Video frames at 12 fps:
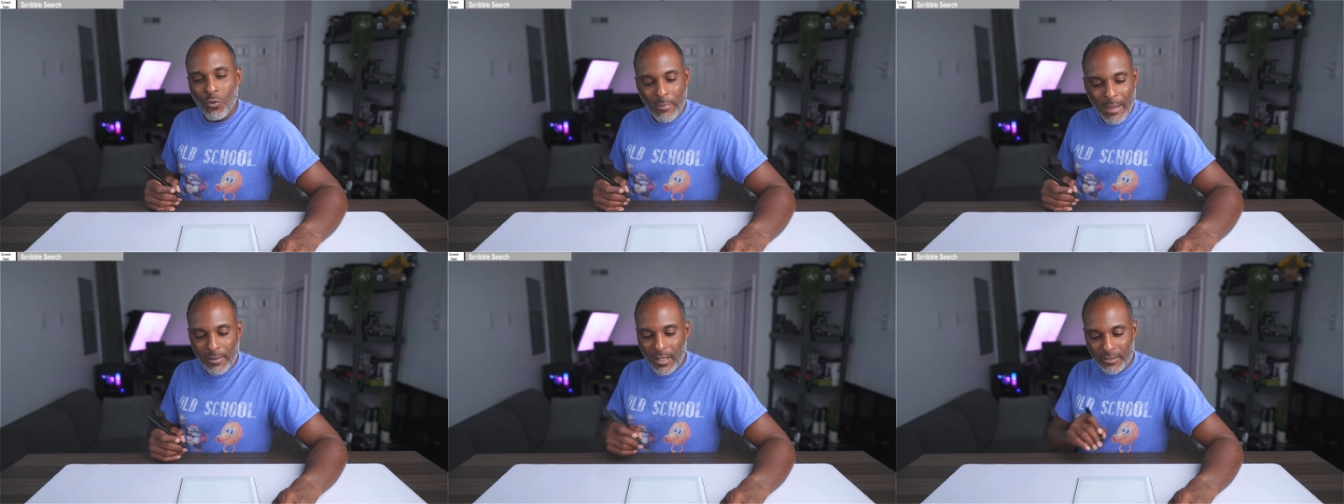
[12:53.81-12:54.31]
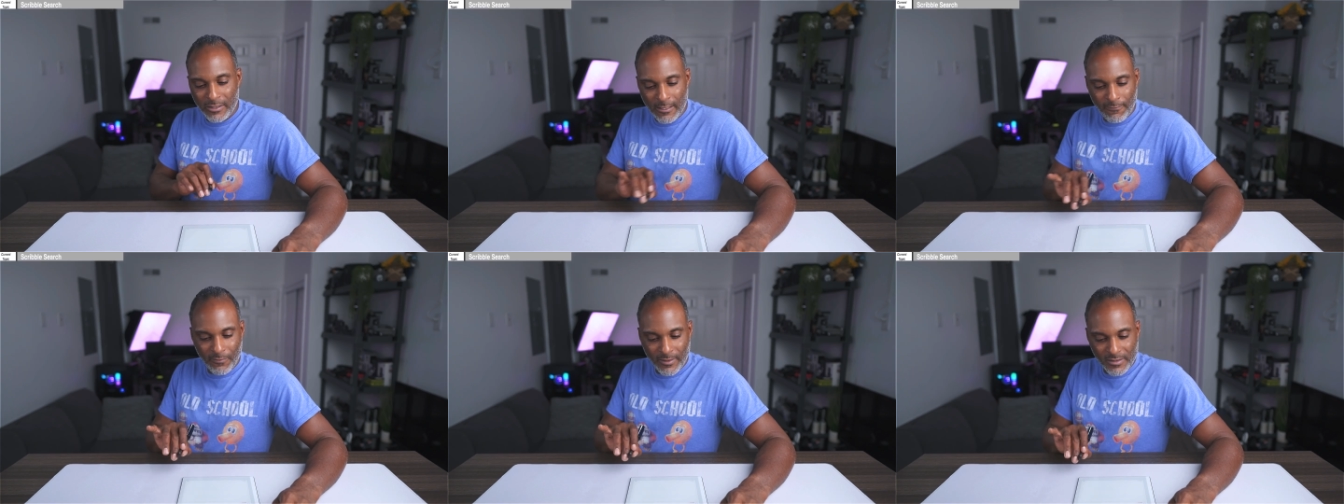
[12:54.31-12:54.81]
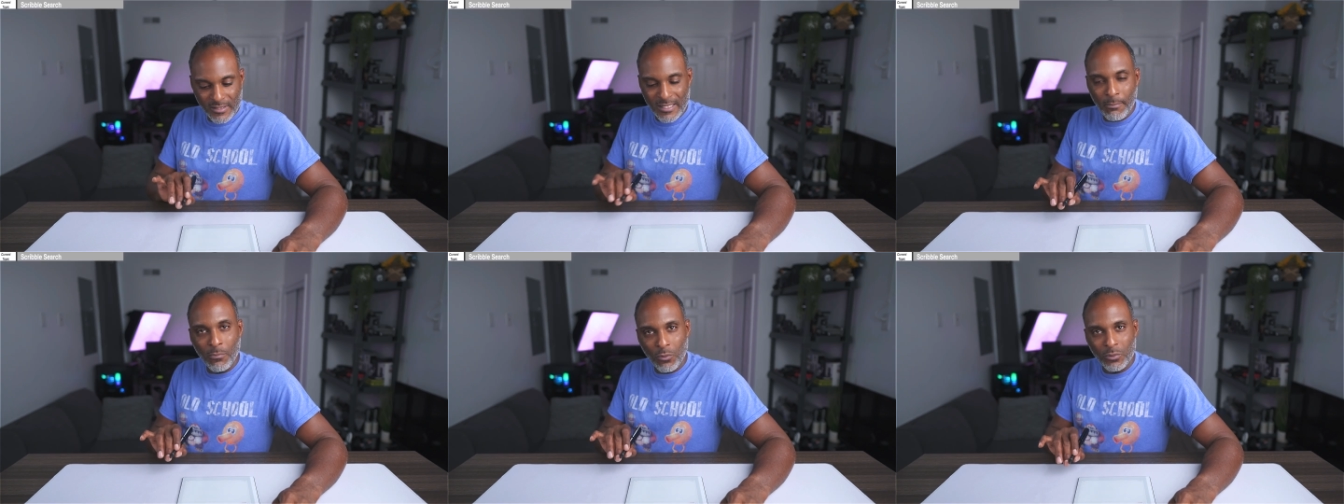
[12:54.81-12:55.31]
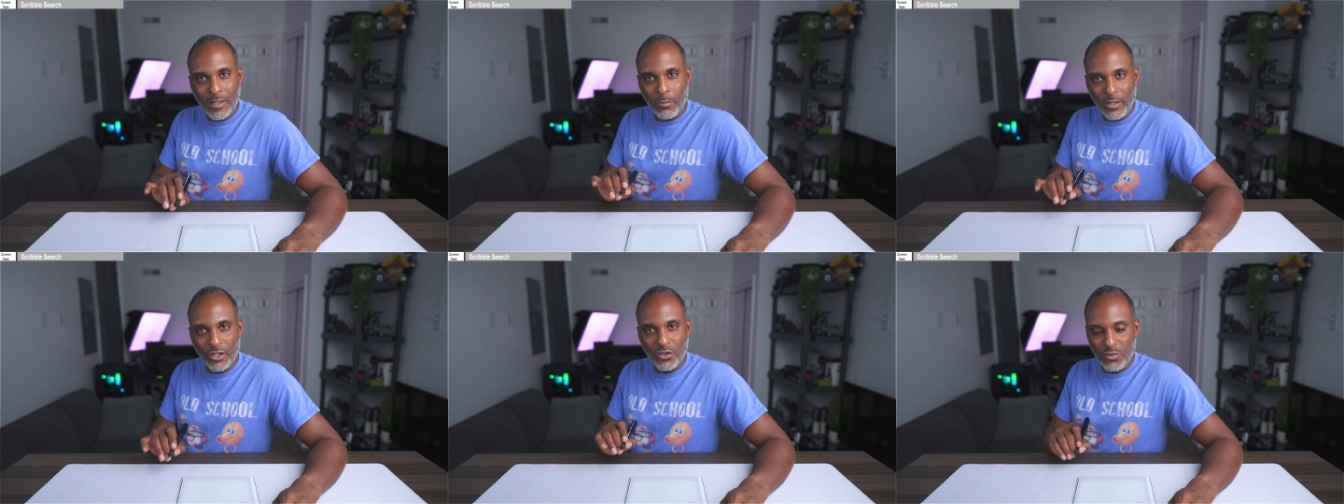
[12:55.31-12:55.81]
Maybe a different symbol that
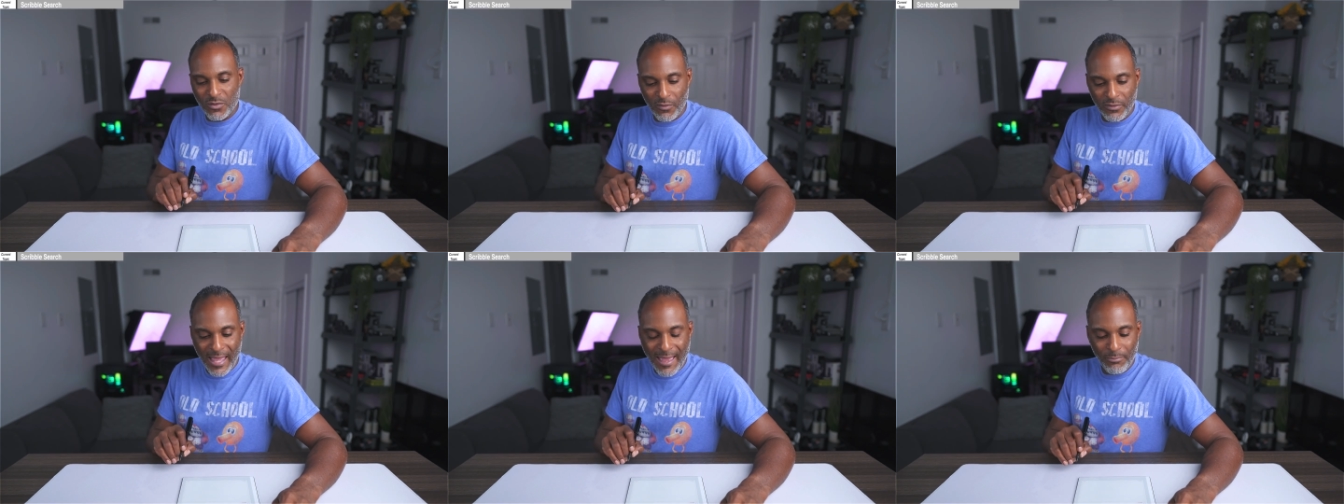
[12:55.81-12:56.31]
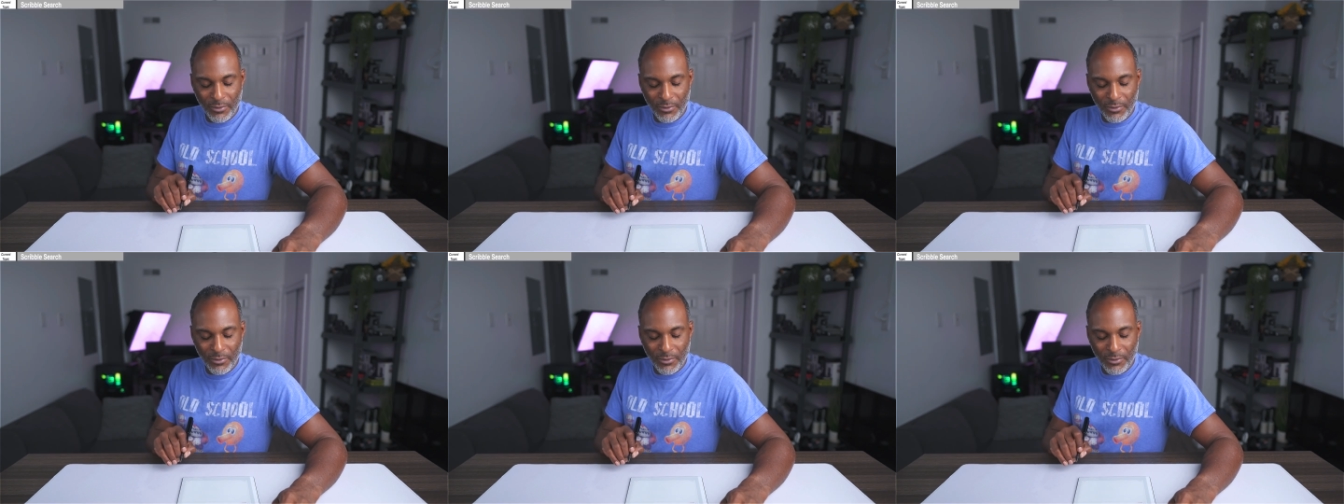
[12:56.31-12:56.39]
we can use for that.